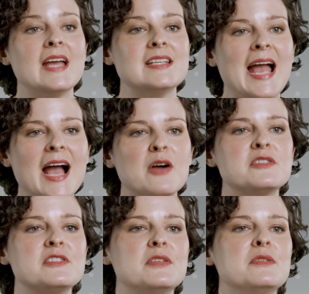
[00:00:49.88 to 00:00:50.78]
and how
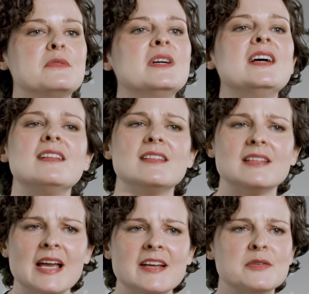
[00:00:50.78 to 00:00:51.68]
to
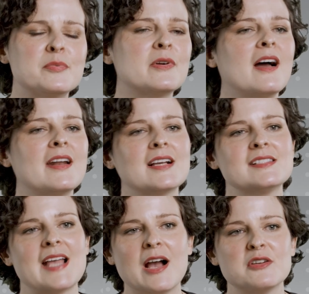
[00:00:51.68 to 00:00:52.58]
layer
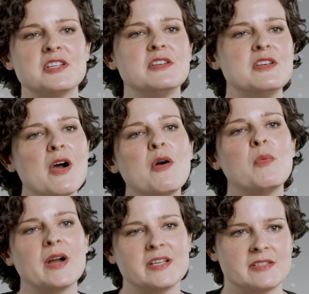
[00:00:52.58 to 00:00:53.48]
products, how to know
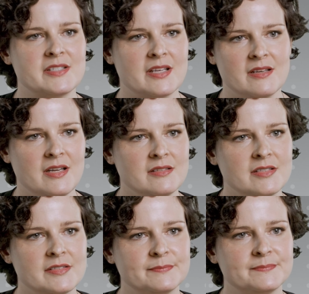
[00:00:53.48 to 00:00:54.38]
what your skin needs.